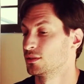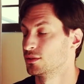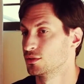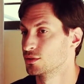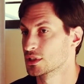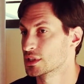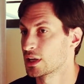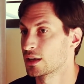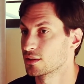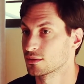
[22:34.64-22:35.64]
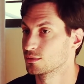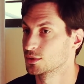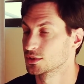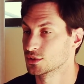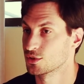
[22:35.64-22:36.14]
you're just like, well,
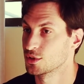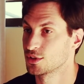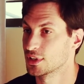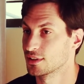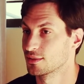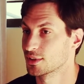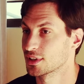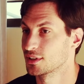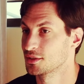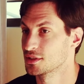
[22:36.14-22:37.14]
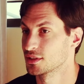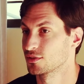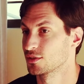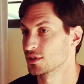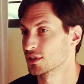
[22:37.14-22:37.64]
mm, "Screw you! Then I'm not going to use you in the
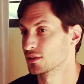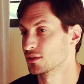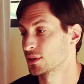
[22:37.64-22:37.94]
future."